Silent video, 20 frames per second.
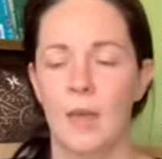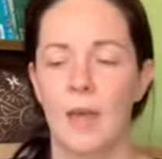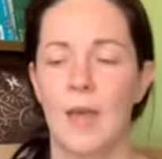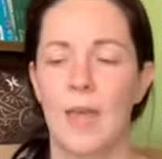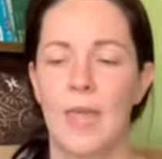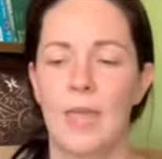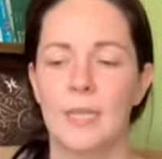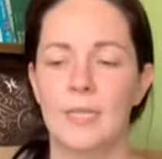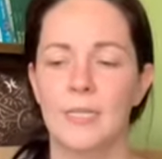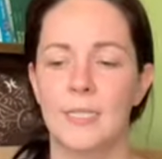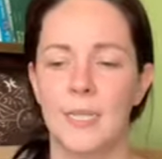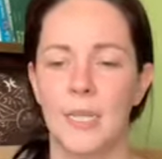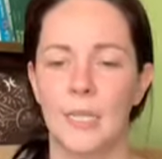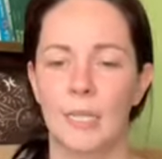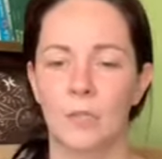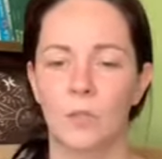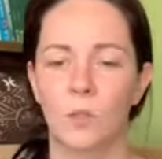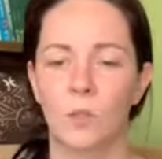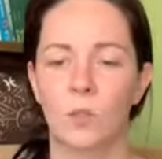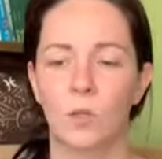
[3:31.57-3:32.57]

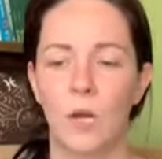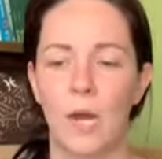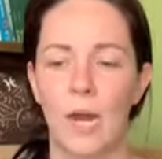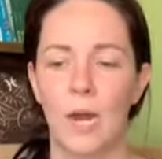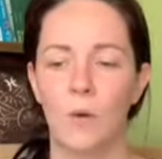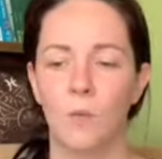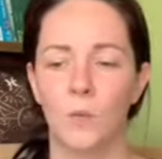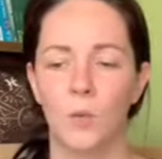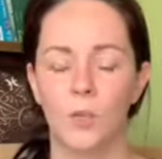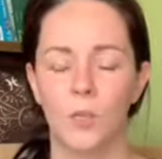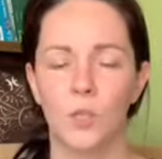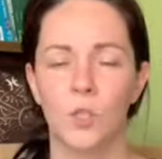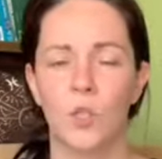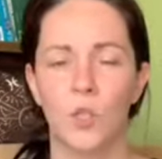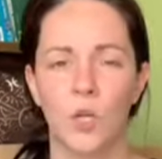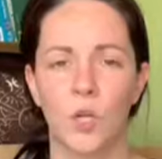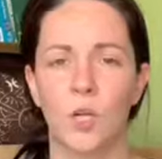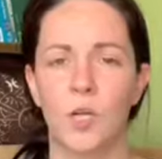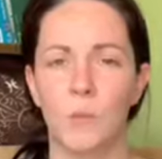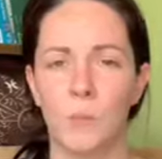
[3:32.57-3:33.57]
until I really
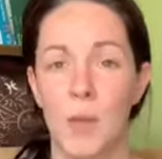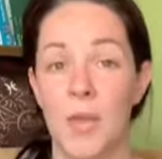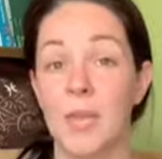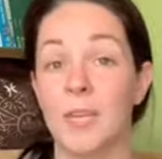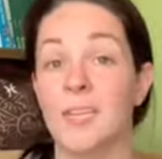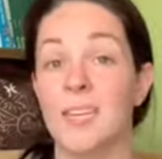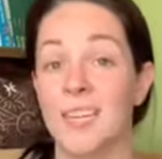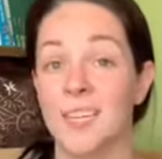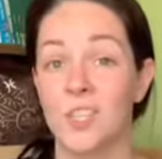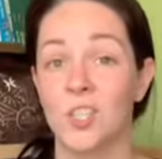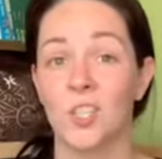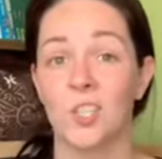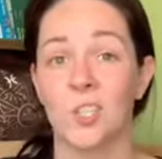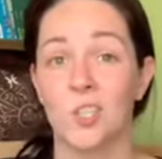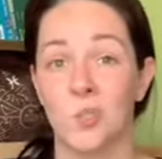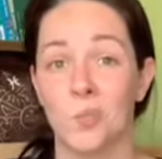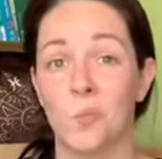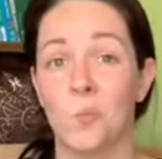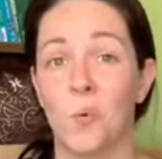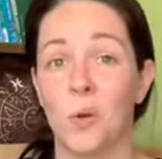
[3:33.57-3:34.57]
started to pay attention to
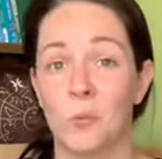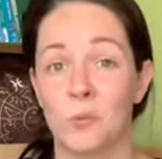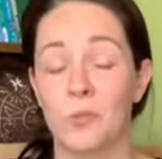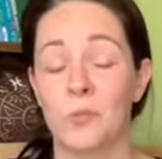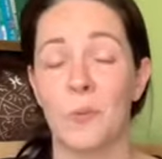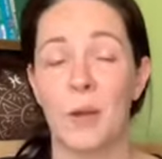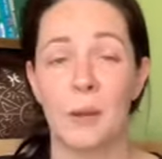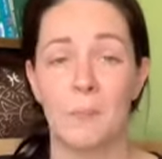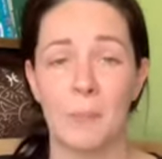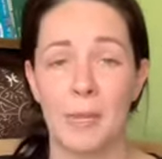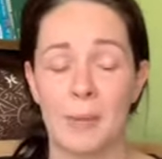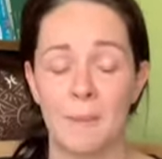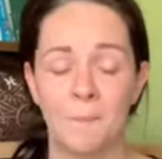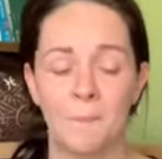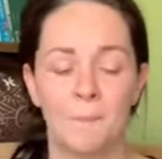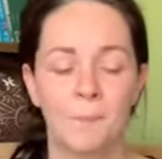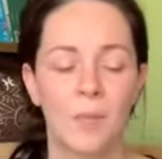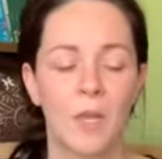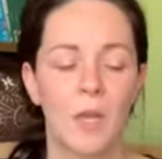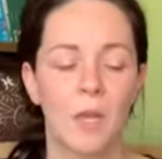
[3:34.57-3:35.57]
what was around me.
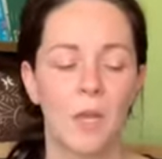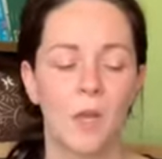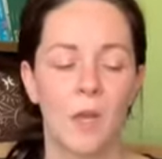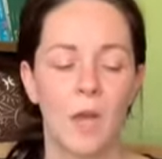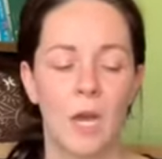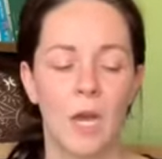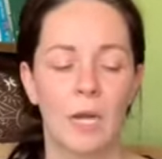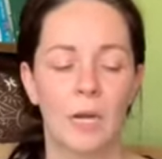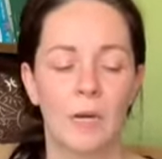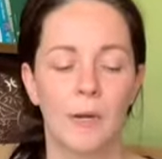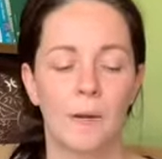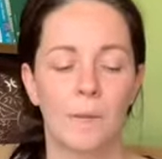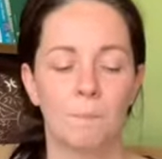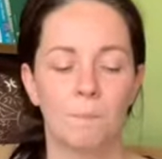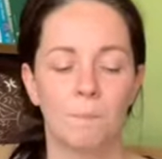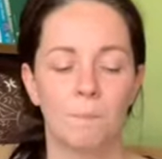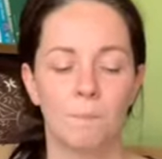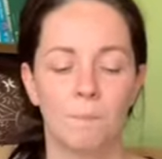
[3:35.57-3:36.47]
I